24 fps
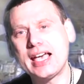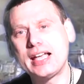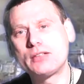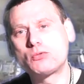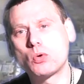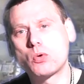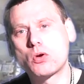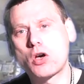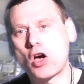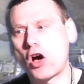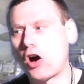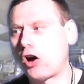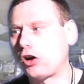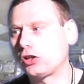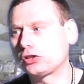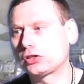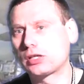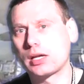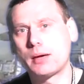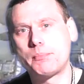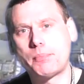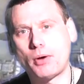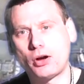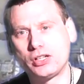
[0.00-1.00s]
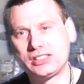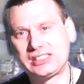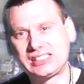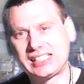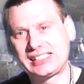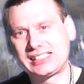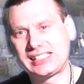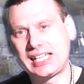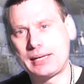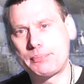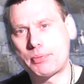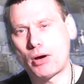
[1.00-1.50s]
it will cost about
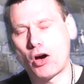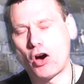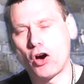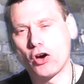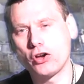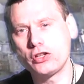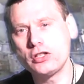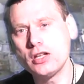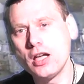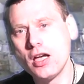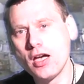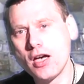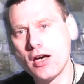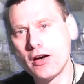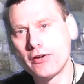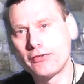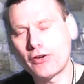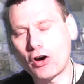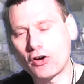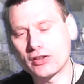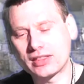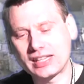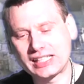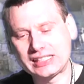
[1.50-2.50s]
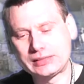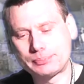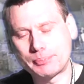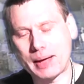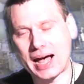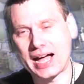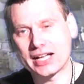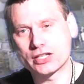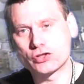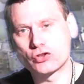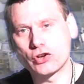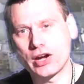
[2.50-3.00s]
£60 for this
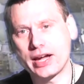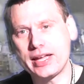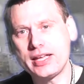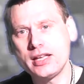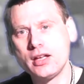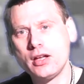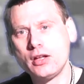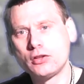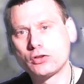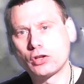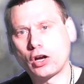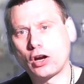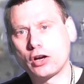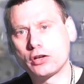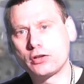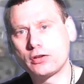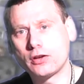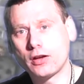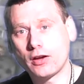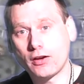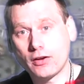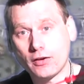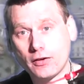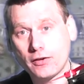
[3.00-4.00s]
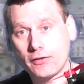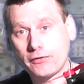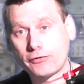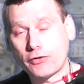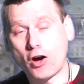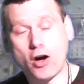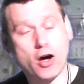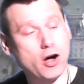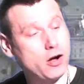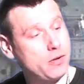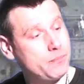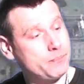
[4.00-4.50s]
battery. Now,
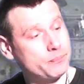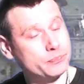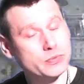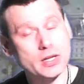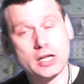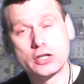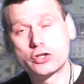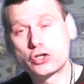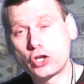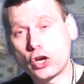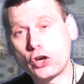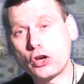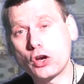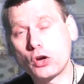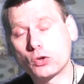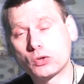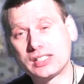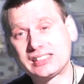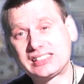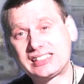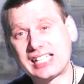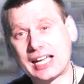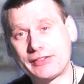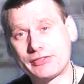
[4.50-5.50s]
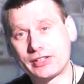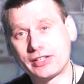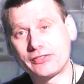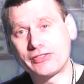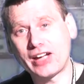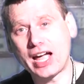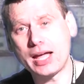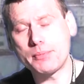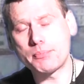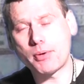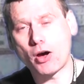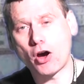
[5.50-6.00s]
for
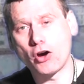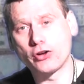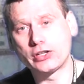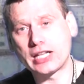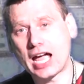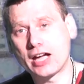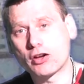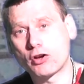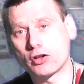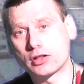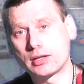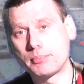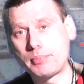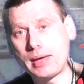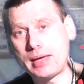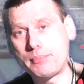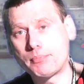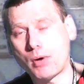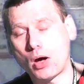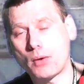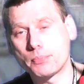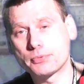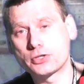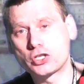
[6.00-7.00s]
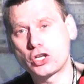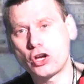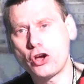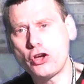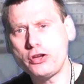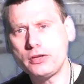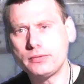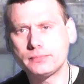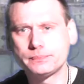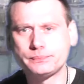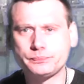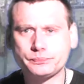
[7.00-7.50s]
£275, I got the Bebop
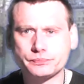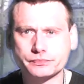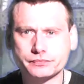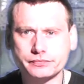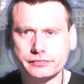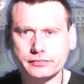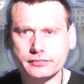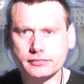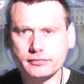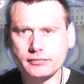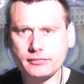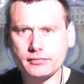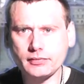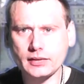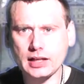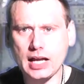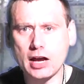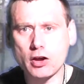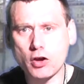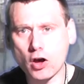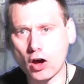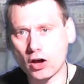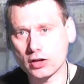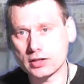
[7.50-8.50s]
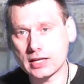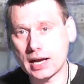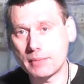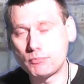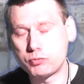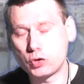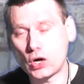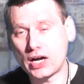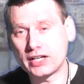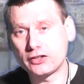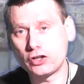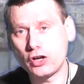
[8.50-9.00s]
2. I got a
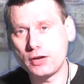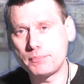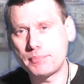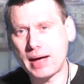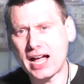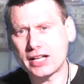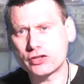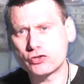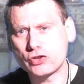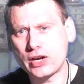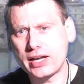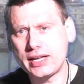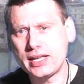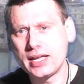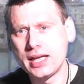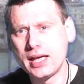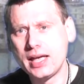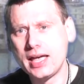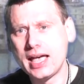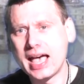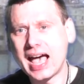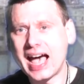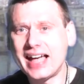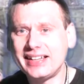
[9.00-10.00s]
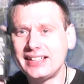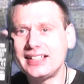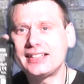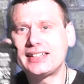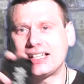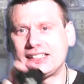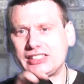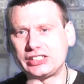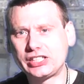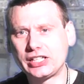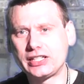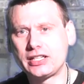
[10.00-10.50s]
brand new battery, in
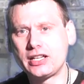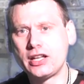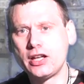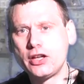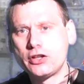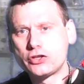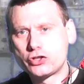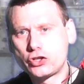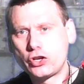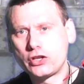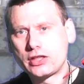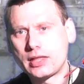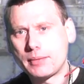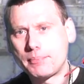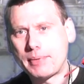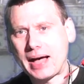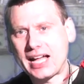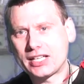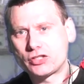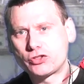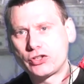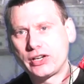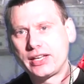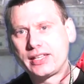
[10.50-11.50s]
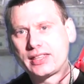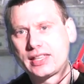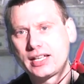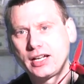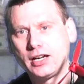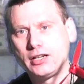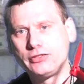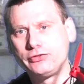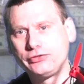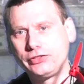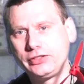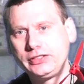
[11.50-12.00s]
addition to the battery
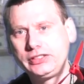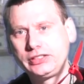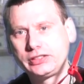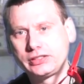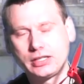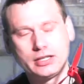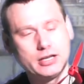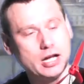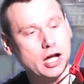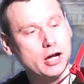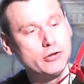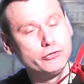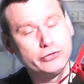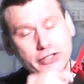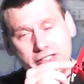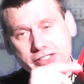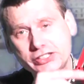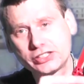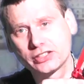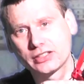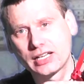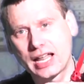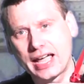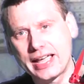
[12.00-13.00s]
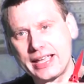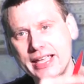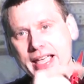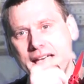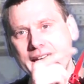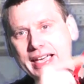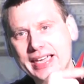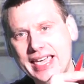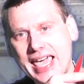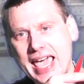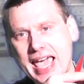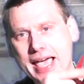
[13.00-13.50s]
that originally
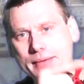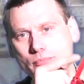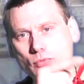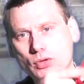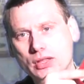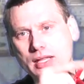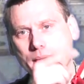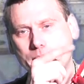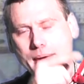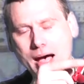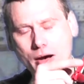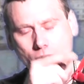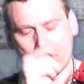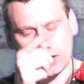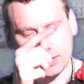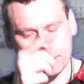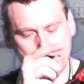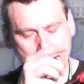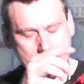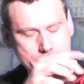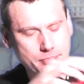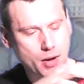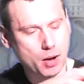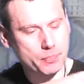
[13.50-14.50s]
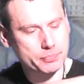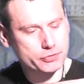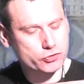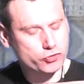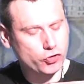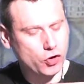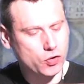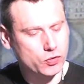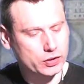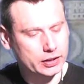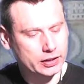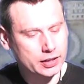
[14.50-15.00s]
came with the Parrot Bebop
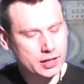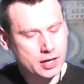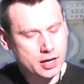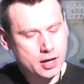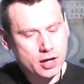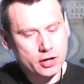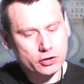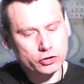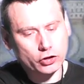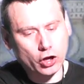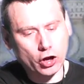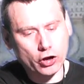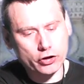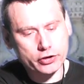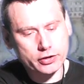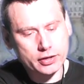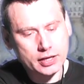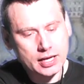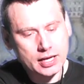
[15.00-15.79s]
drone. Now,